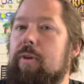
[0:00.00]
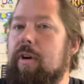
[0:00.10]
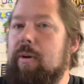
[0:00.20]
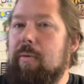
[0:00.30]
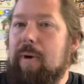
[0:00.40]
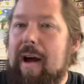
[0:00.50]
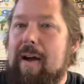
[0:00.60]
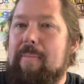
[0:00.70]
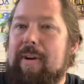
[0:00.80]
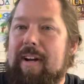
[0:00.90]
in a way
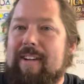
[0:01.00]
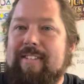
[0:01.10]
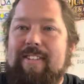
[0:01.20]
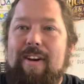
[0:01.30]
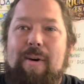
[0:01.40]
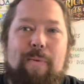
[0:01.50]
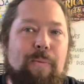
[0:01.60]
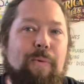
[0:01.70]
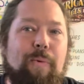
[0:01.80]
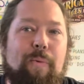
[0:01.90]
because
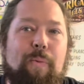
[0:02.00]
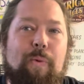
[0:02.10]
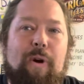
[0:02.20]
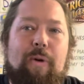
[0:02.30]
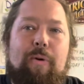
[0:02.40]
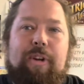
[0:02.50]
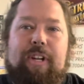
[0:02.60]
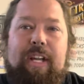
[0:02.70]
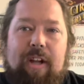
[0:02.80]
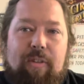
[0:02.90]
we're
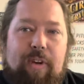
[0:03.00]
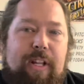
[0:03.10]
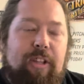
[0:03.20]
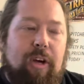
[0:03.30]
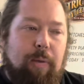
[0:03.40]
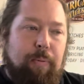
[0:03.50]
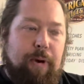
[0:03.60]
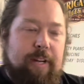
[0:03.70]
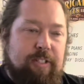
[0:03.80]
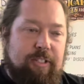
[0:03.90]
gearing the
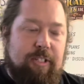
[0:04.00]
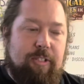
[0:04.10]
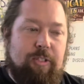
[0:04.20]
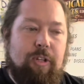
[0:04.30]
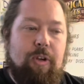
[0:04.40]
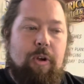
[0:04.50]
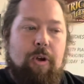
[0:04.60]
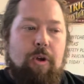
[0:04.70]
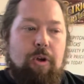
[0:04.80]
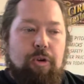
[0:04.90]
apprentices
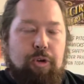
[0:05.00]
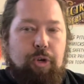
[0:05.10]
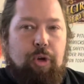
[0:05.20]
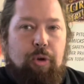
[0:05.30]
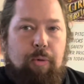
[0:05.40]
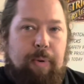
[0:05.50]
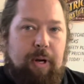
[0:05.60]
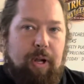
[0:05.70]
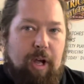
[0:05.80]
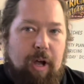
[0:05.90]
to
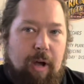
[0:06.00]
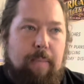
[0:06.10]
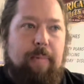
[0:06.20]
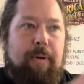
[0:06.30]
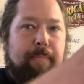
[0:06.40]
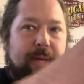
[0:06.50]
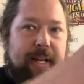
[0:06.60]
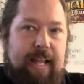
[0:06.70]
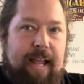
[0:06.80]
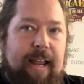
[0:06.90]
become
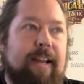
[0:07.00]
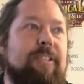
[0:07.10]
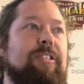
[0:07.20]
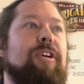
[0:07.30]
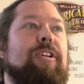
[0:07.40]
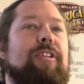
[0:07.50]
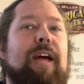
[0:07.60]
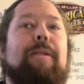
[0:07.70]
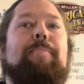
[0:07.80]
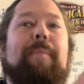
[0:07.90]
mechanics,
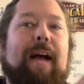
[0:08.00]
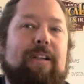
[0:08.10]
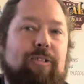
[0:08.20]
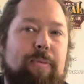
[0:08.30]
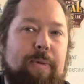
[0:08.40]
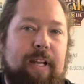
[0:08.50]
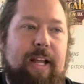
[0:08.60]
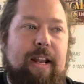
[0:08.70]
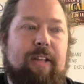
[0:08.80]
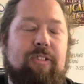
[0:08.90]
then master
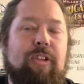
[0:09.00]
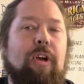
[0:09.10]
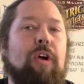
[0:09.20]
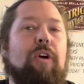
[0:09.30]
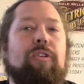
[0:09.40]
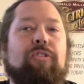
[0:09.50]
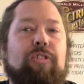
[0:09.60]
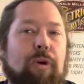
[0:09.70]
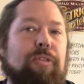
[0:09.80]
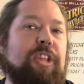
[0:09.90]
mechanics,
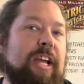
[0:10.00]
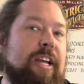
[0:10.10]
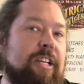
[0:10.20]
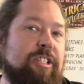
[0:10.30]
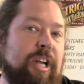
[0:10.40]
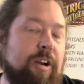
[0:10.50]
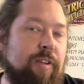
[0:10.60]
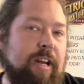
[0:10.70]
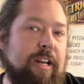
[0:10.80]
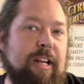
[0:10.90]
so they can
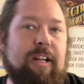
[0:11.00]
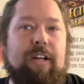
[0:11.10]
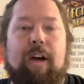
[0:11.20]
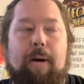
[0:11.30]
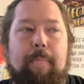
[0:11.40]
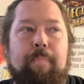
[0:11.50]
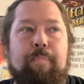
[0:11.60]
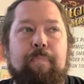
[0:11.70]
generate an income